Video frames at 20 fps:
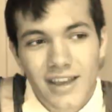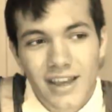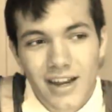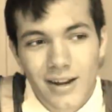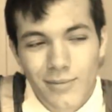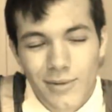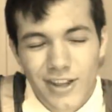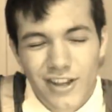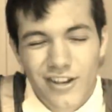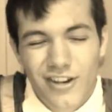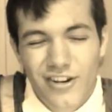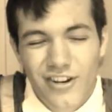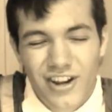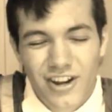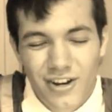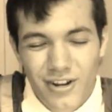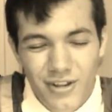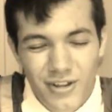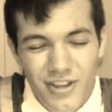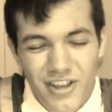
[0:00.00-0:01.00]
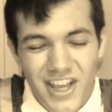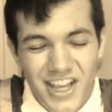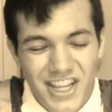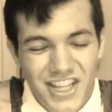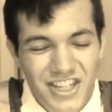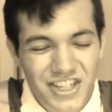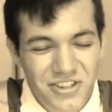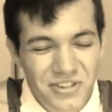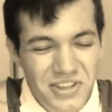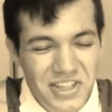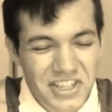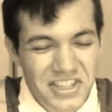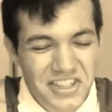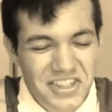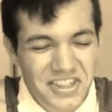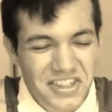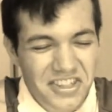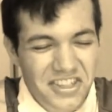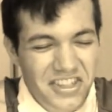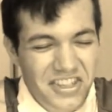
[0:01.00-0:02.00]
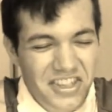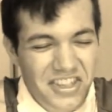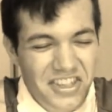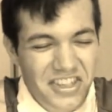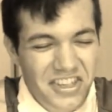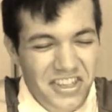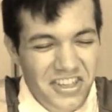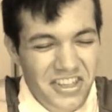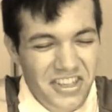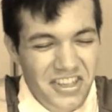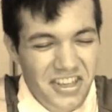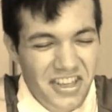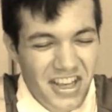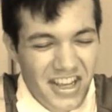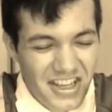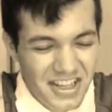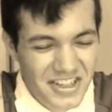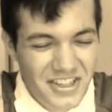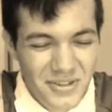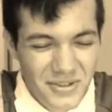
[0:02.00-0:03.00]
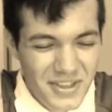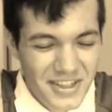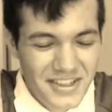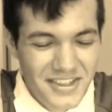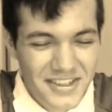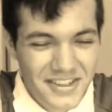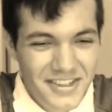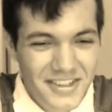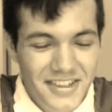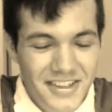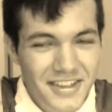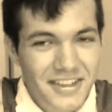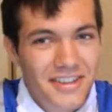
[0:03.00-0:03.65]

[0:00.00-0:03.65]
I'm like, all right, I could do this. I could do this.